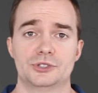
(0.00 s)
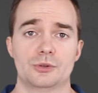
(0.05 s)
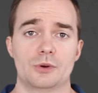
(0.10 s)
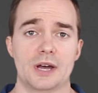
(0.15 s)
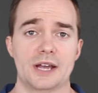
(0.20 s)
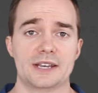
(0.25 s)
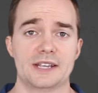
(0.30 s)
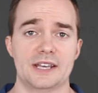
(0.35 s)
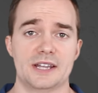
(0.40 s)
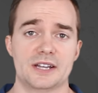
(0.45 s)
Do
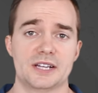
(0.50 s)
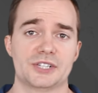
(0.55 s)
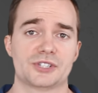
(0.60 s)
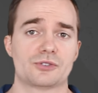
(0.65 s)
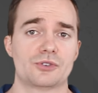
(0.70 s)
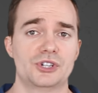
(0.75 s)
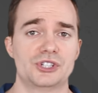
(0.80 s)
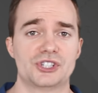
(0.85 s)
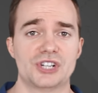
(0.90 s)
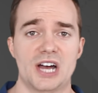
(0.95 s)
I need
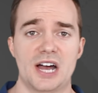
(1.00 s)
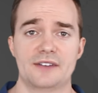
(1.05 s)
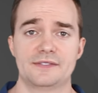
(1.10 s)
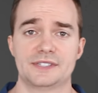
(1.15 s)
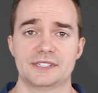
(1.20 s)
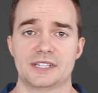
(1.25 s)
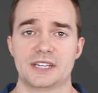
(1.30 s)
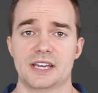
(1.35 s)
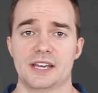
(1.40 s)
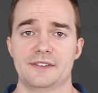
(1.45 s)

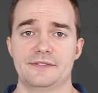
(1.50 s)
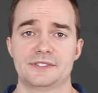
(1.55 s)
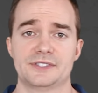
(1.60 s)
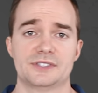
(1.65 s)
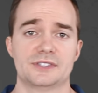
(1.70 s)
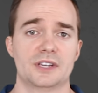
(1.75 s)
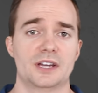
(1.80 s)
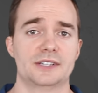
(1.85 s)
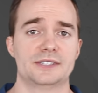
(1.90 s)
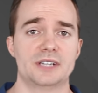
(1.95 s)
screenshots,
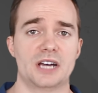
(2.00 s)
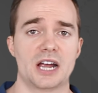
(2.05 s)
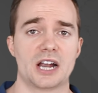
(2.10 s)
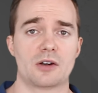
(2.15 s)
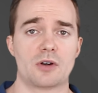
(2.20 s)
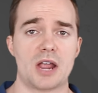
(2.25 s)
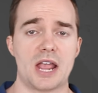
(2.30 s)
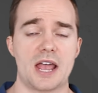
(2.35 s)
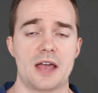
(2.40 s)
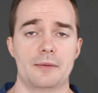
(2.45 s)
GIFs,
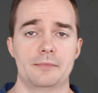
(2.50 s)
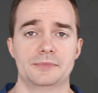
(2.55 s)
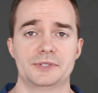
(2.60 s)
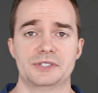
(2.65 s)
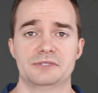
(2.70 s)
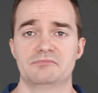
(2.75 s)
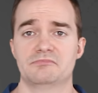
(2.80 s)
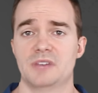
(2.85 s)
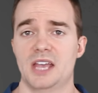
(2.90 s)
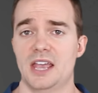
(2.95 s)

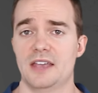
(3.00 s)
diagrams,